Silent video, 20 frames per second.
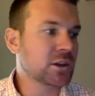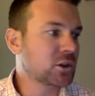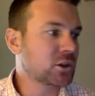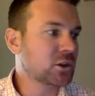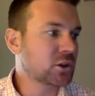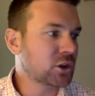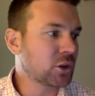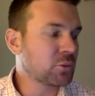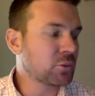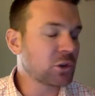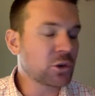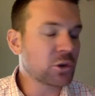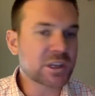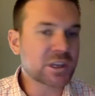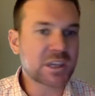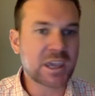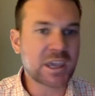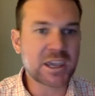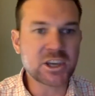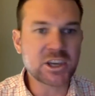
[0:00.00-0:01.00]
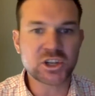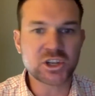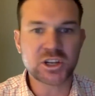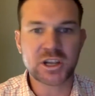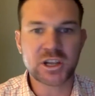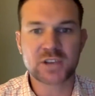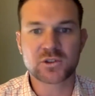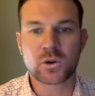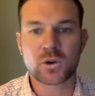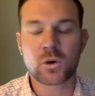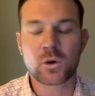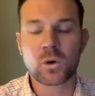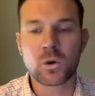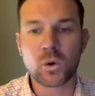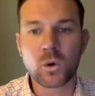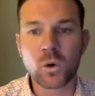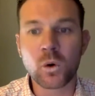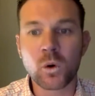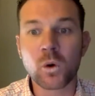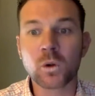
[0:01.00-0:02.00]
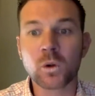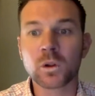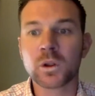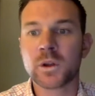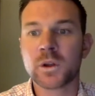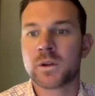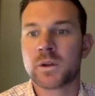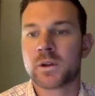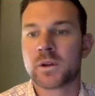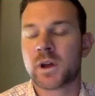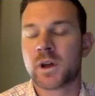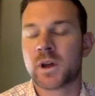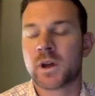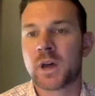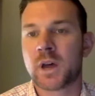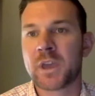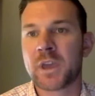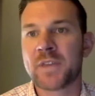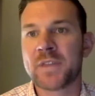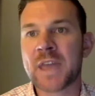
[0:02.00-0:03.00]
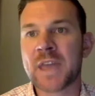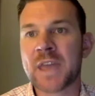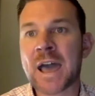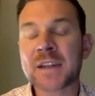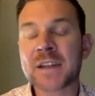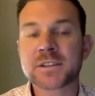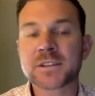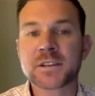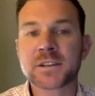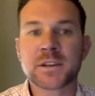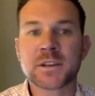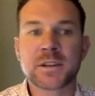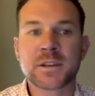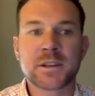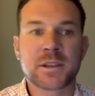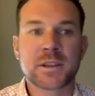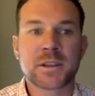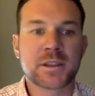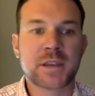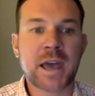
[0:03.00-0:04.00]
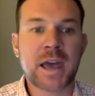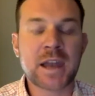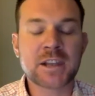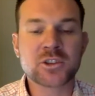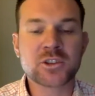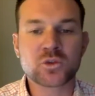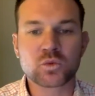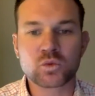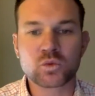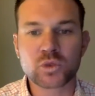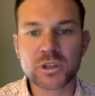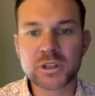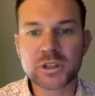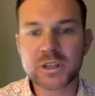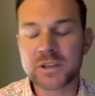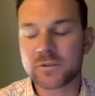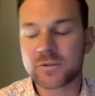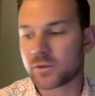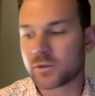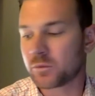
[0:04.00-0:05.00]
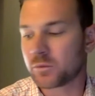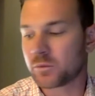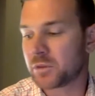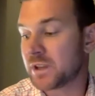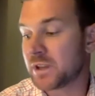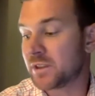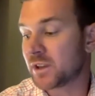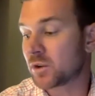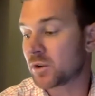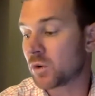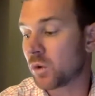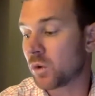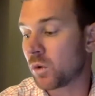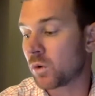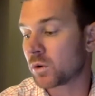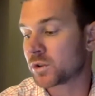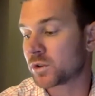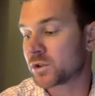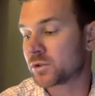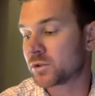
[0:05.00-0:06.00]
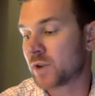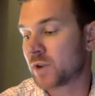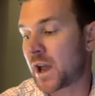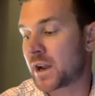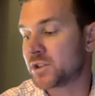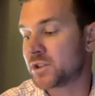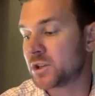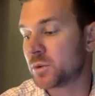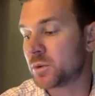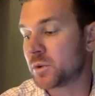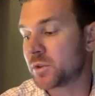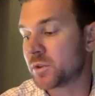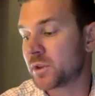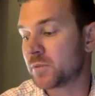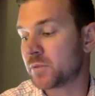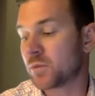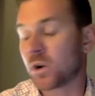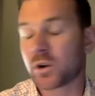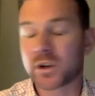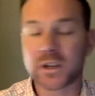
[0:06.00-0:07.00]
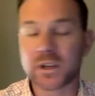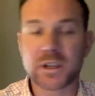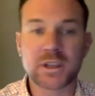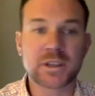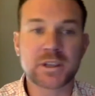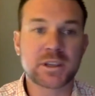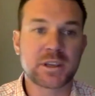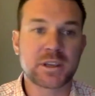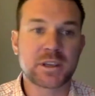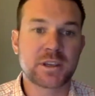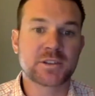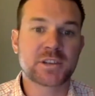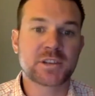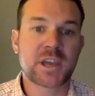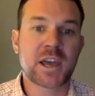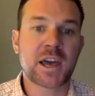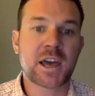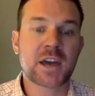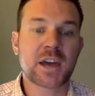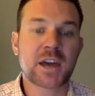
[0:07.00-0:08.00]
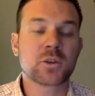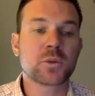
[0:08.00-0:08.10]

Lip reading: communication as a whole, and that is really, for me, the core strategy within marketing is how do we